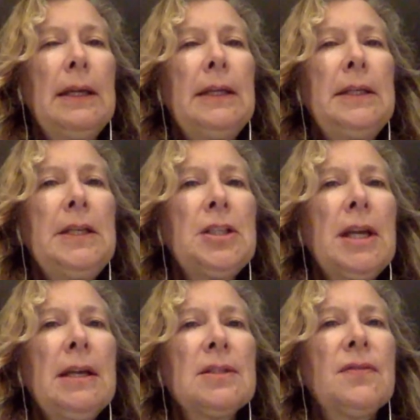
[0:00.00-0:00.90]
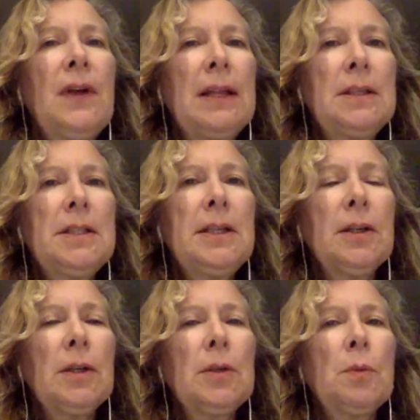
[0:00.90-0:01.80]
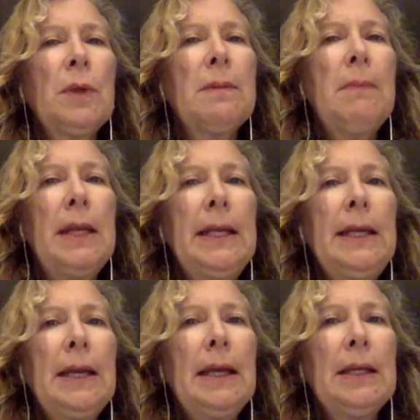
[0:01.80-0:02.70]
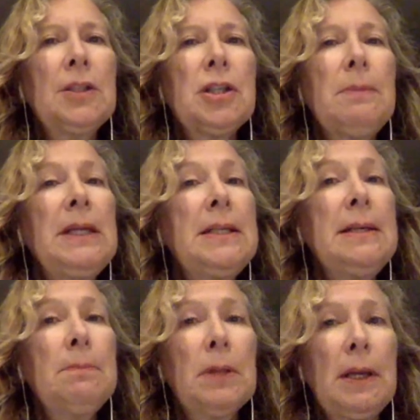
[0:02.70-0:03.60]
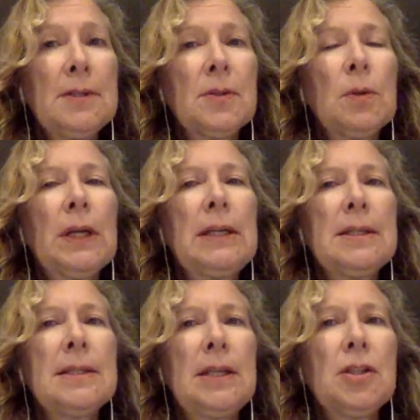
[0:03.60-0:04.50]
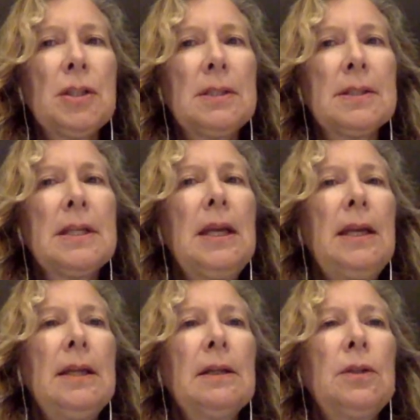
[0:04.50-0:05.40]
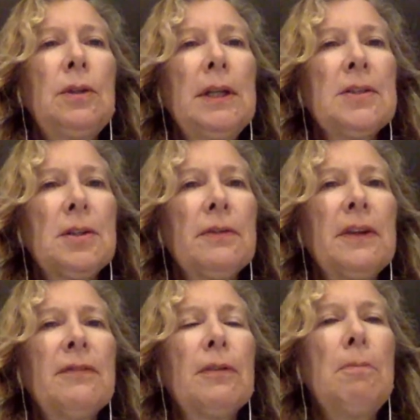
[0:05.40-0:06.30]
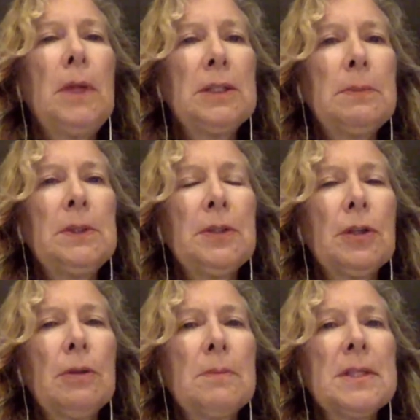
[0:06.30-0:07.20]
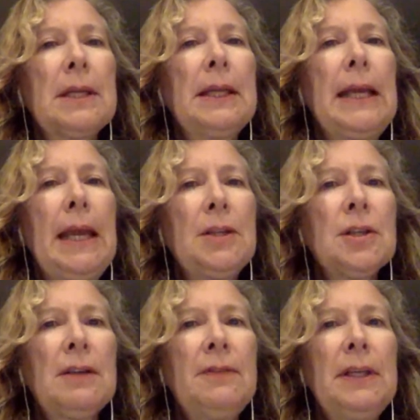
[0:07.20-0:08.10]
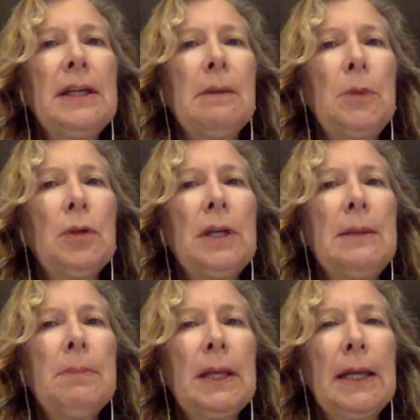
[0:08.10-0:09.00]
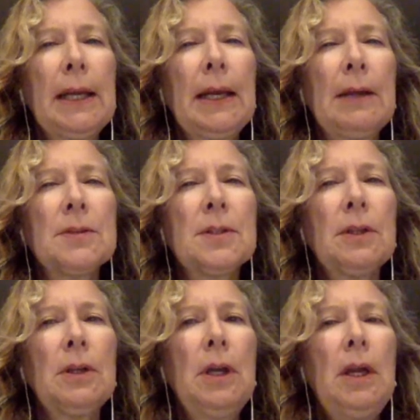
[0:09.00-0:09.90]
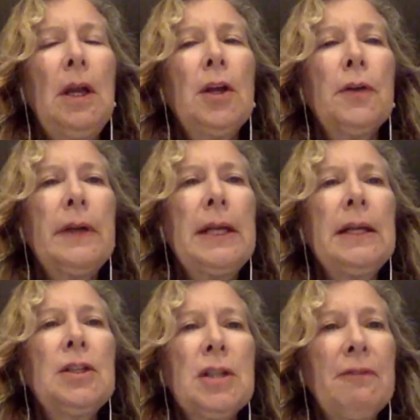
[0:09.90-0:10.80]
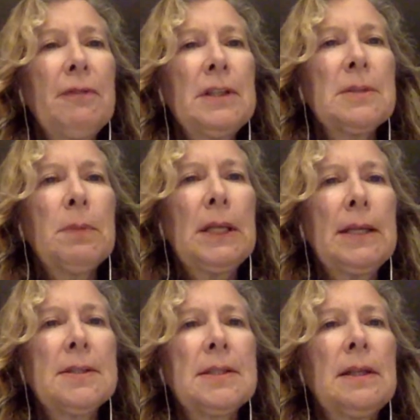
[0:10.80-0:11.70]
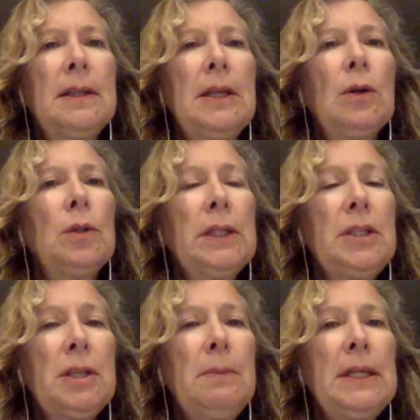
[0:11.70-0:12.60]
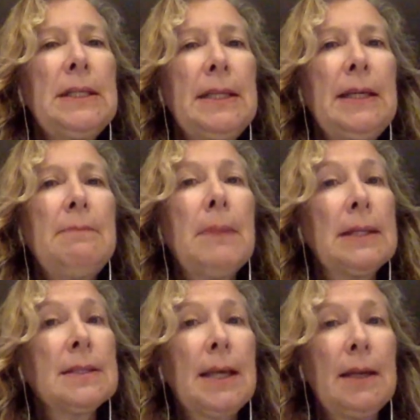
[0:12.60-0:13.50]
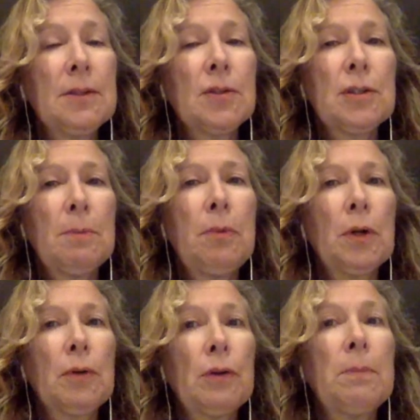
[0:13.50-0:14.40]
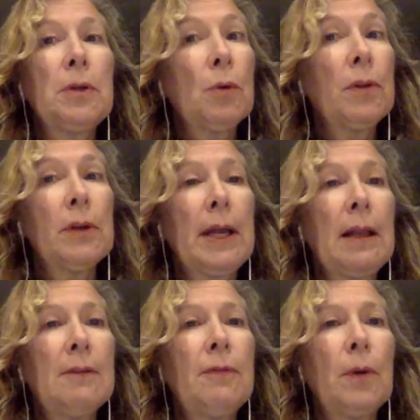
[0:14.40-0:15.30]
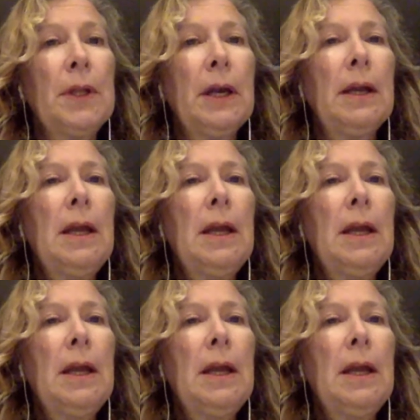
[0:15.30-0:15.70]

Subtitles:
TJ has volunteered with many LGBT plus organizations, including serving for multiple terms on the HIV Community Planning Council, creating Jeffrey's Place, the only GBT men's cancer support group in Northern California,